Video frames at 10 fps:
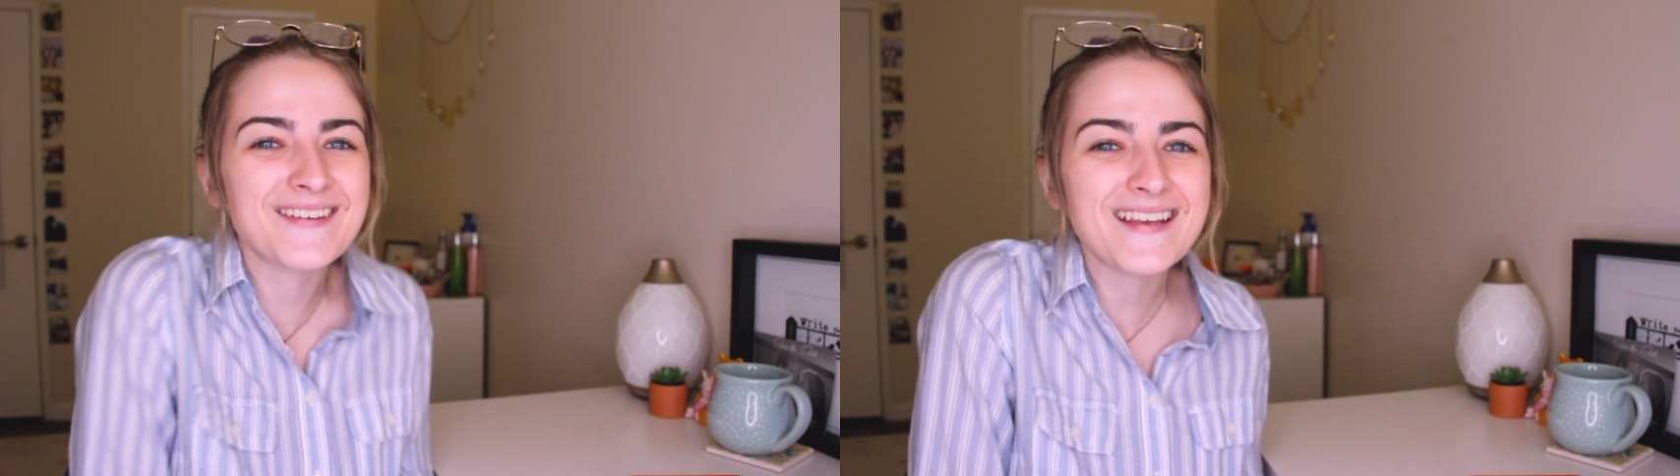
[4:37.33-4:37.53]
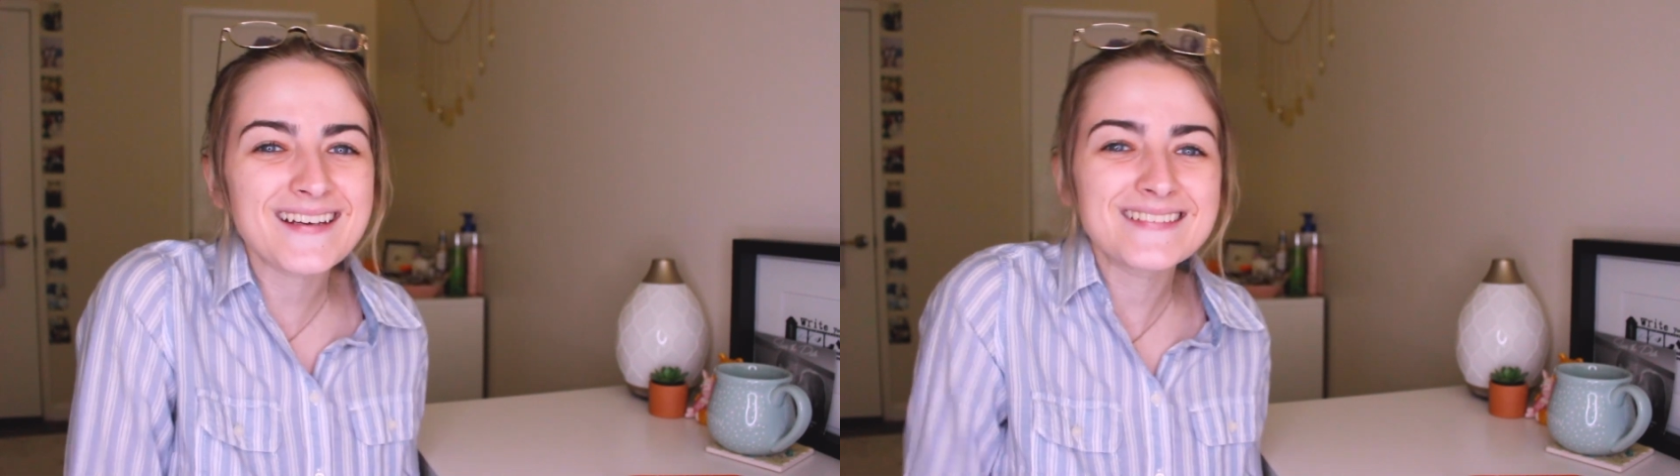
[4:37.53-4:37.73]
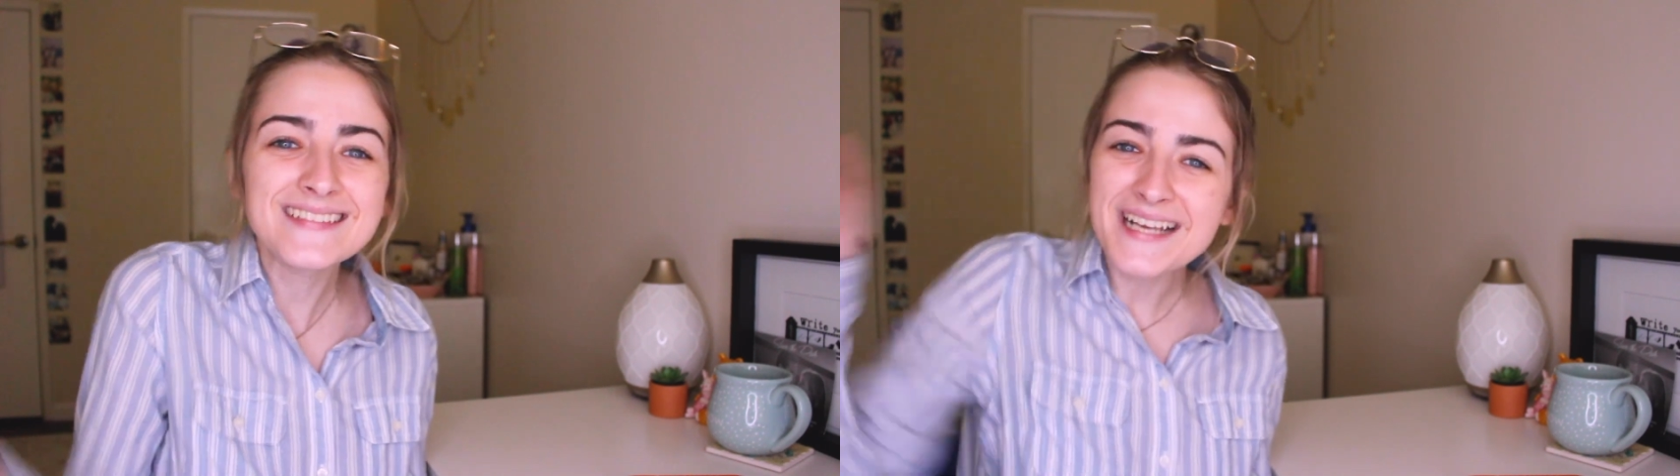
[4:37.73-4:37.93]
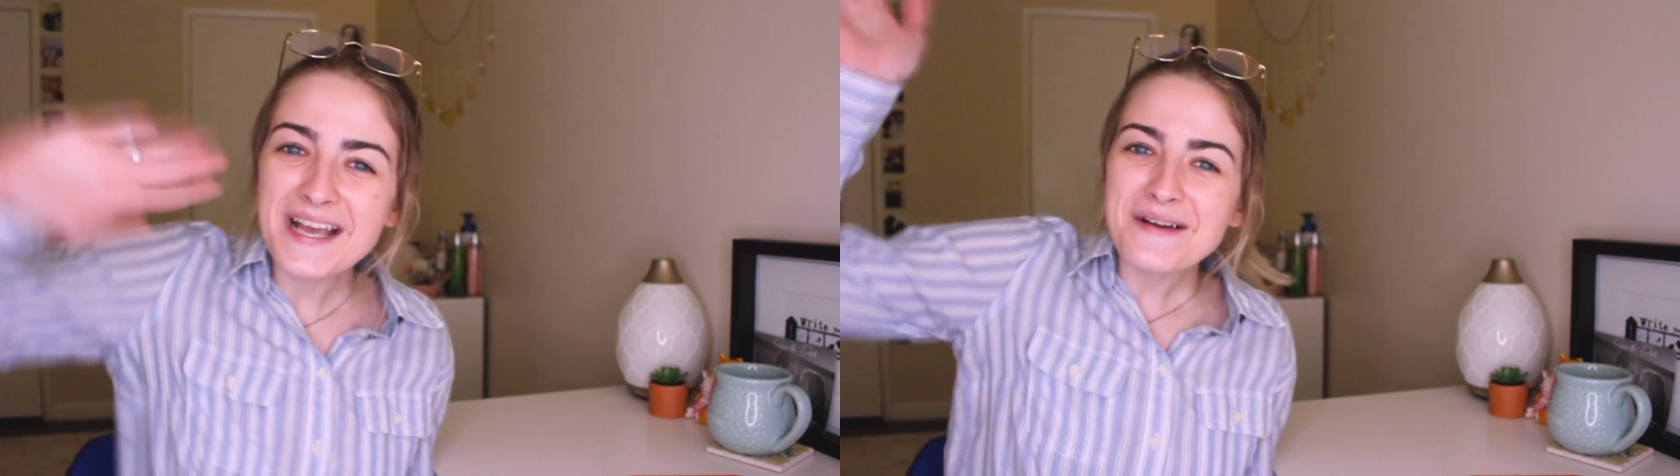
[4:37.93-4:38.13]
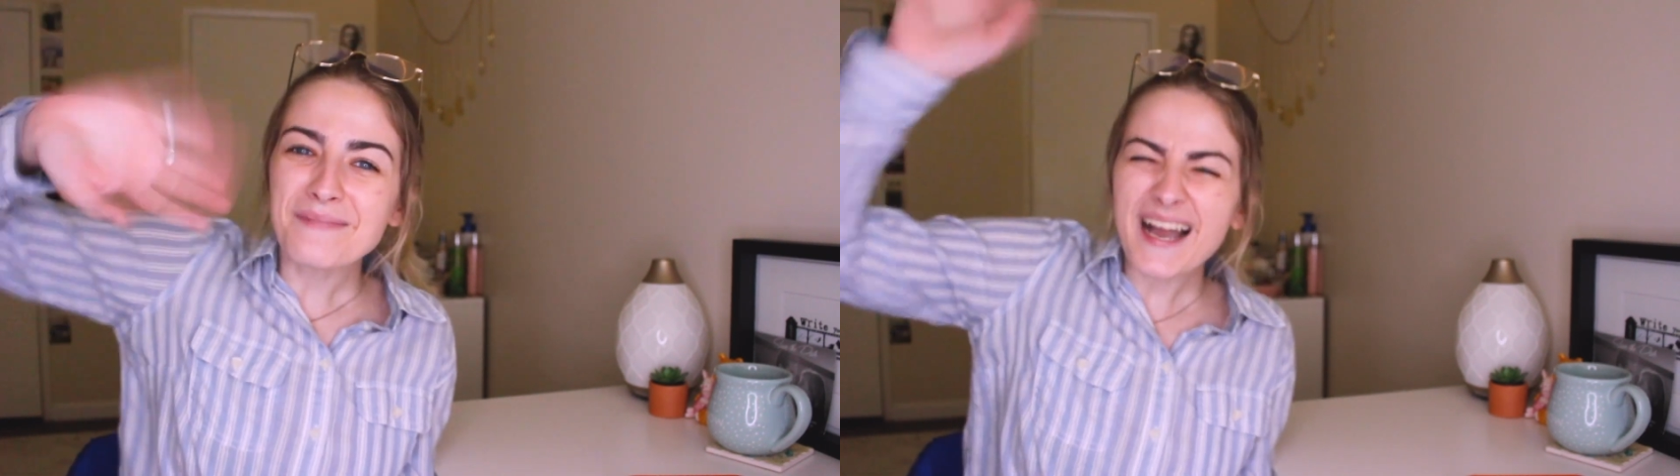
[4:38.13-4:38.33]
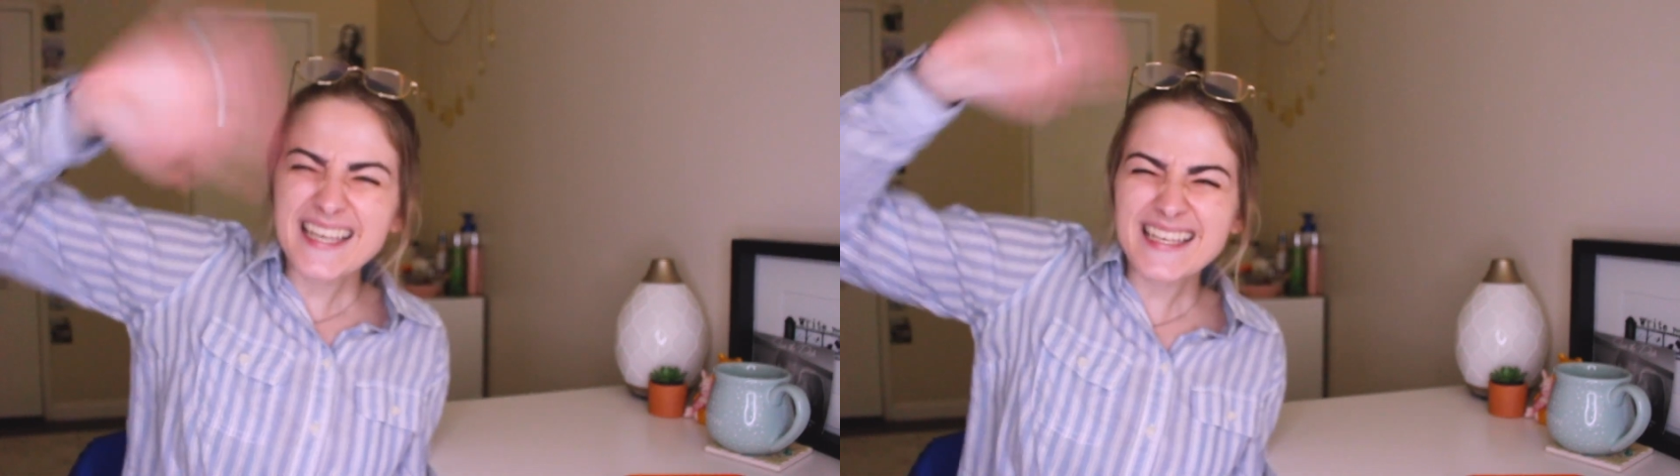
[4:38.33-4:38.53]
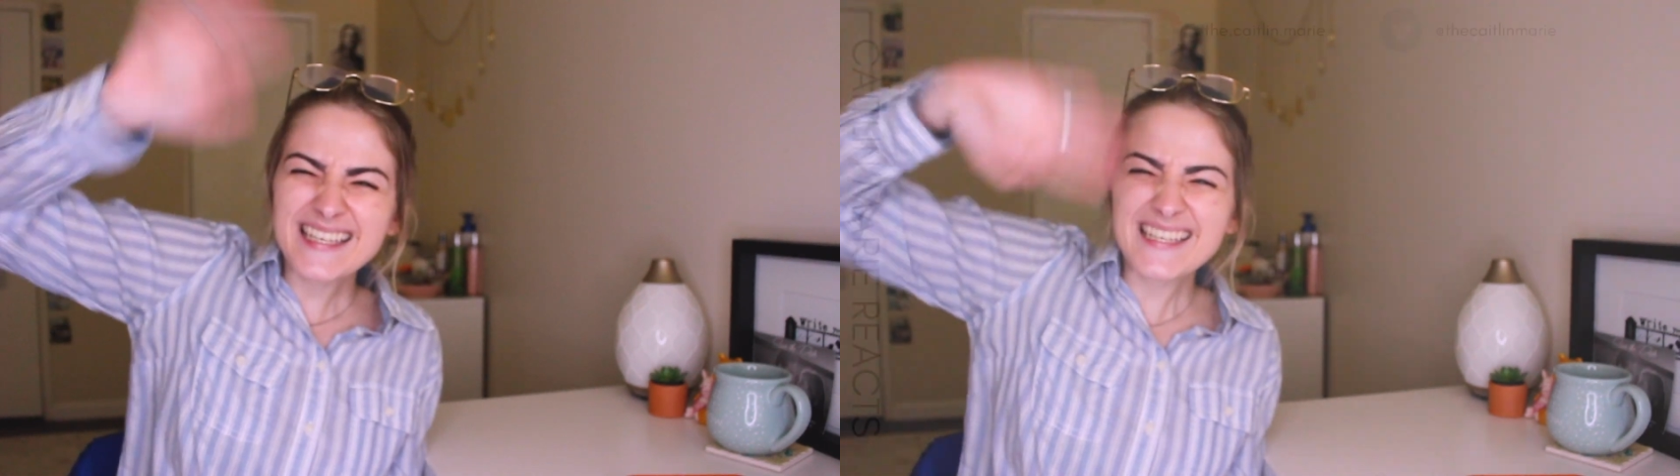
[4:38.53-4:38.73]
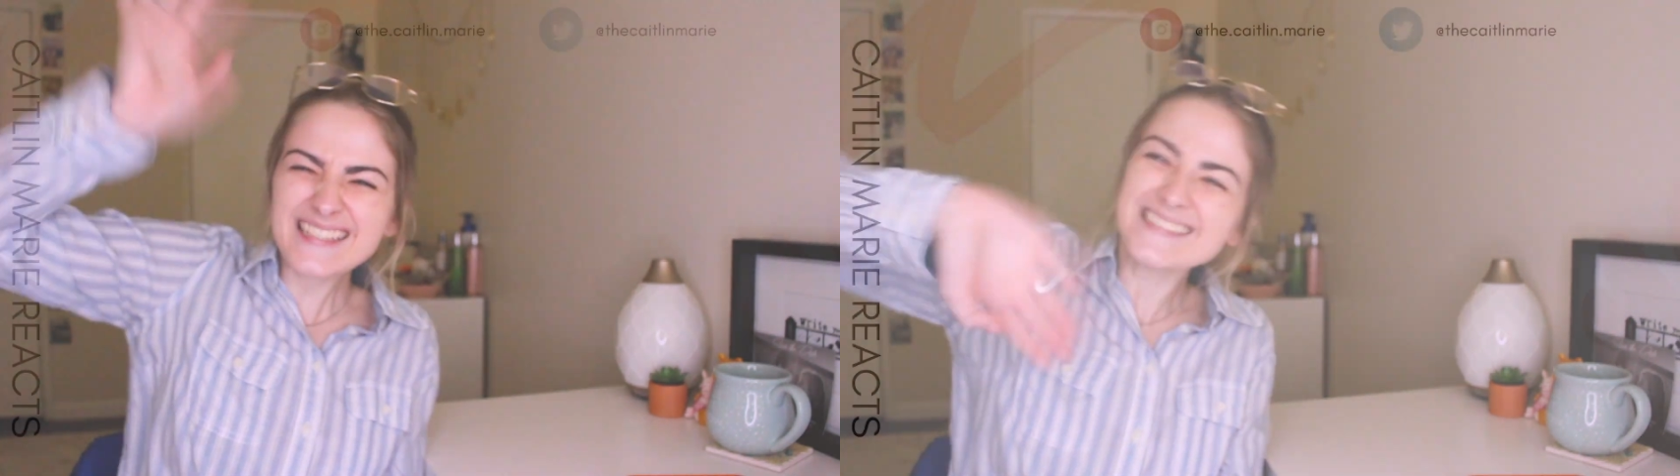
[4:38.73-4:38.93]
video.
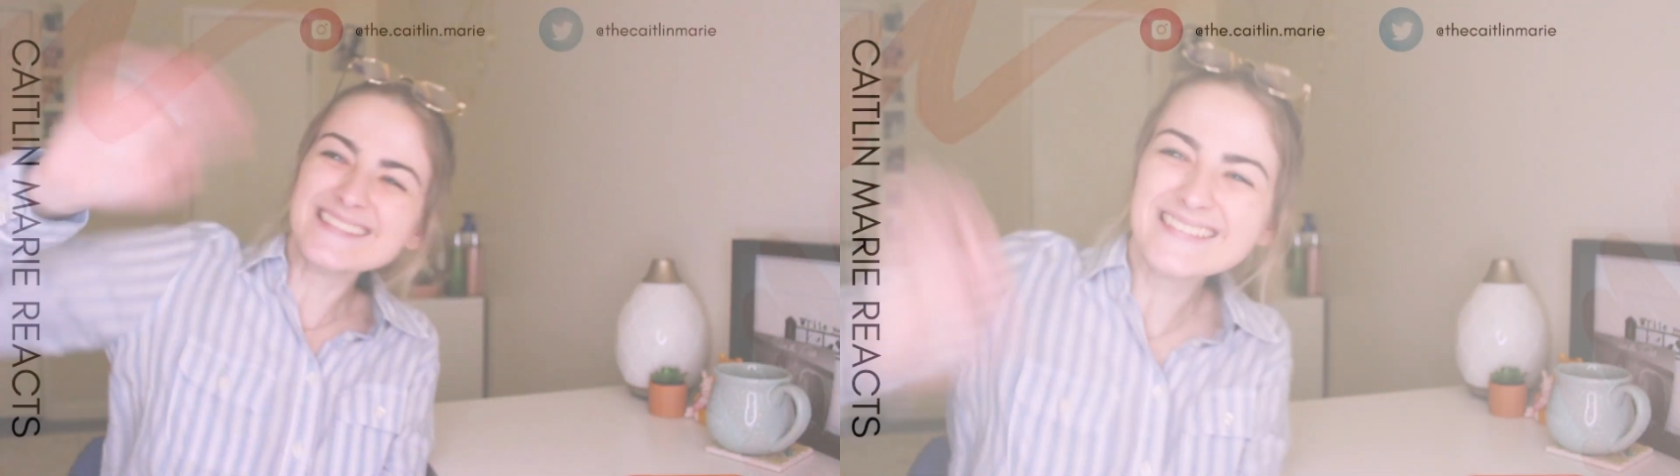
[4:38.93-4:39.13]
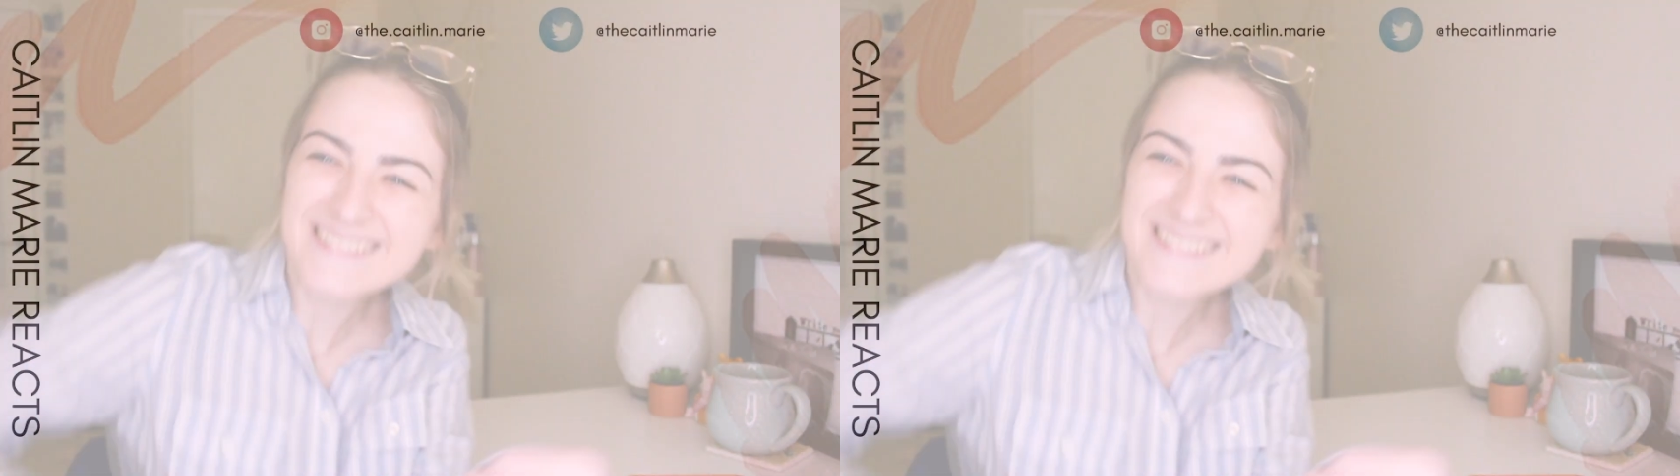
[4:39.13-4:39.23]
Bye.